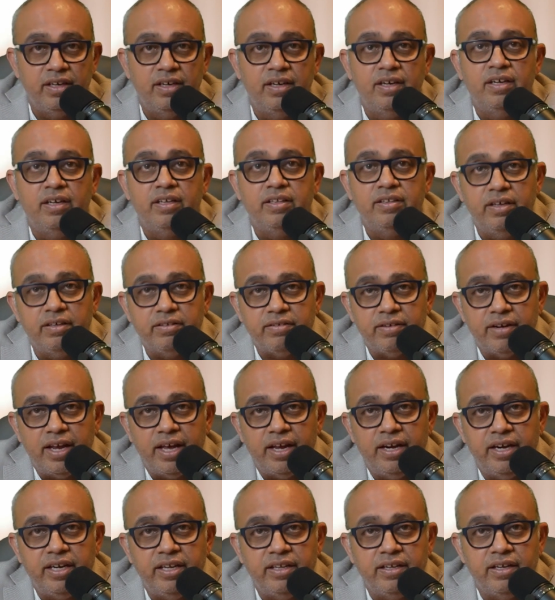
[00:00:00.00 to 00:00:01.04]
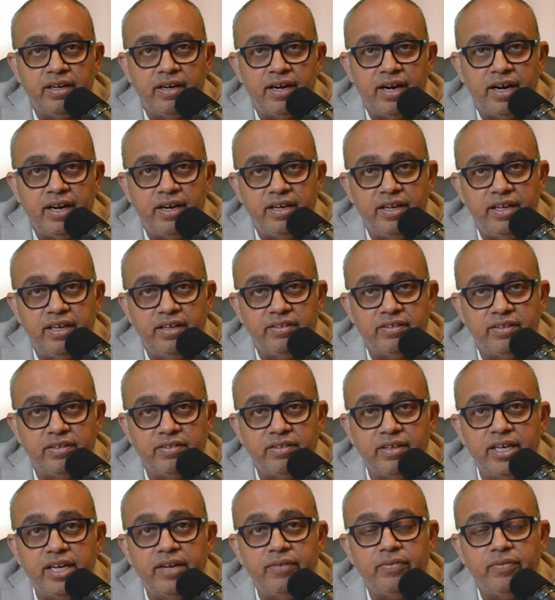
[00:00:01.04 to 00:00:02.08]
This rarity is a
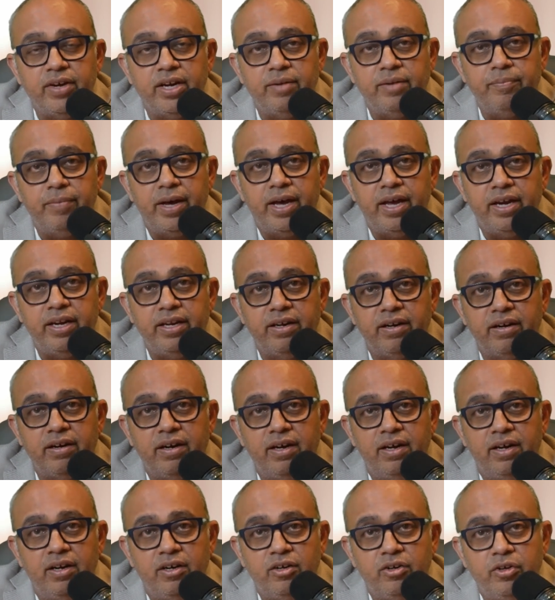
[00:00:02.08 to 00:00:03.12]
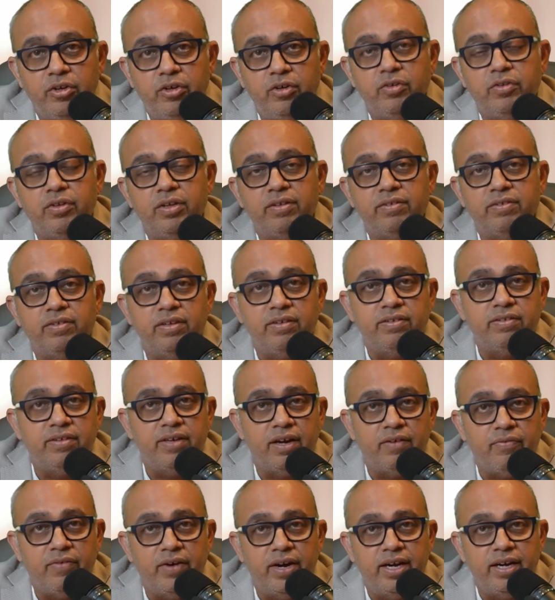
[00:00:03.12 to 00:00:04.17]
significant barrier to using
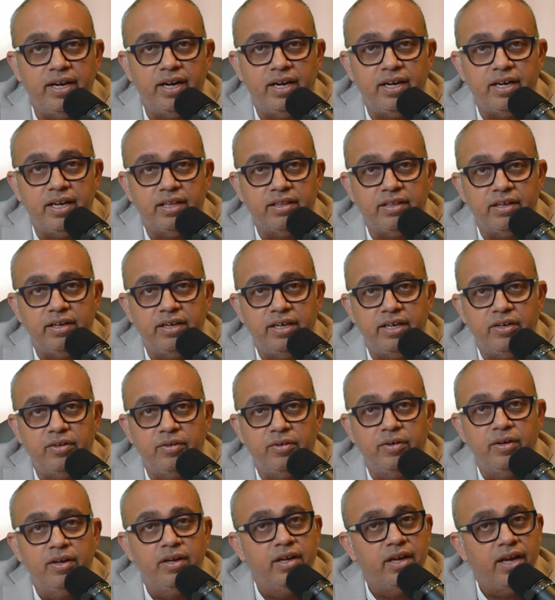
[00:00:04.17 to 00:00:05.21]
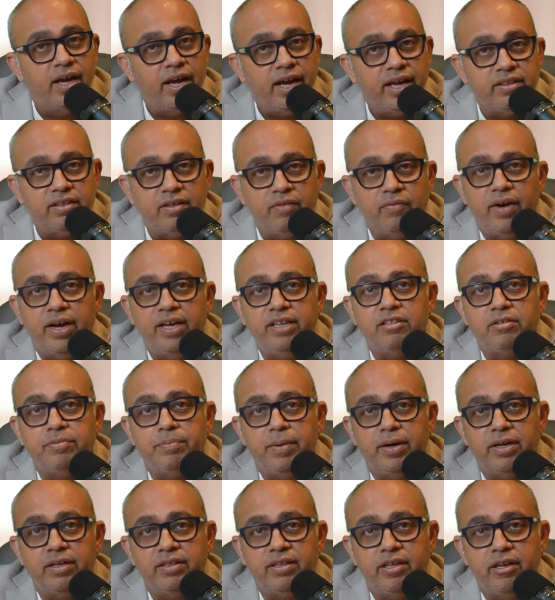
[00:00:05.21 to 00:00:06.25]
CCR5 delta 32 as a
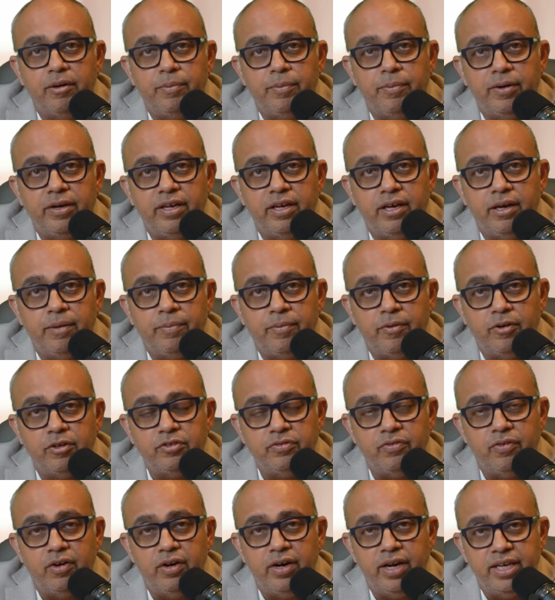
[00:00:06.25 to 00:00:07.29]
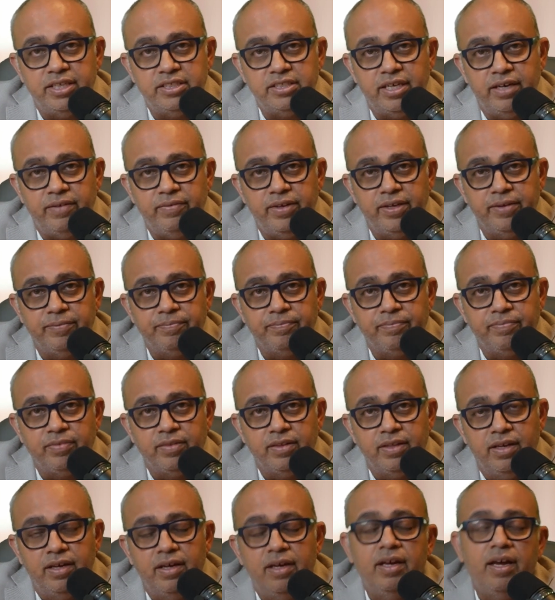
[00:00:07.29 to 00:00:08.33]
widespread therapeutic approach for HIV.
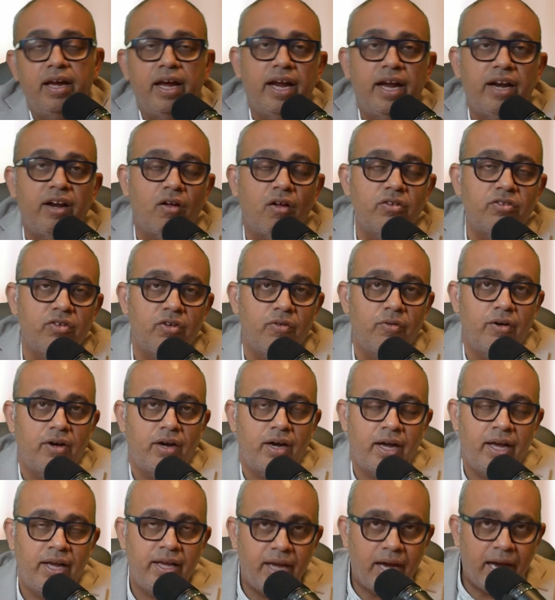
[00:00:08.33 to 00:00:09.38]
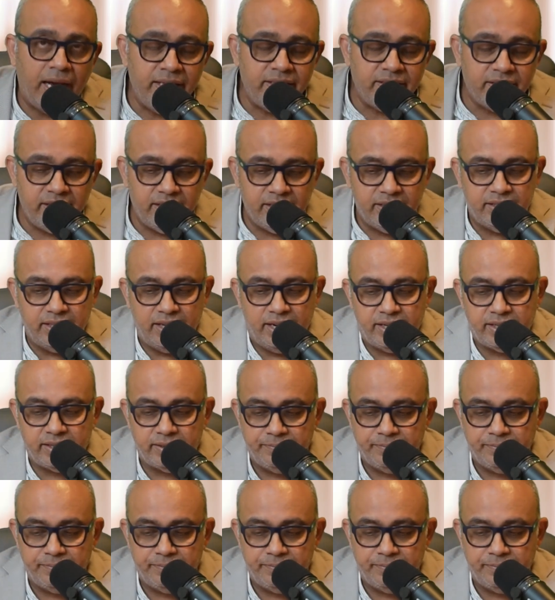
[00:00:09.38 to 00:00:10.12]
And also, I think that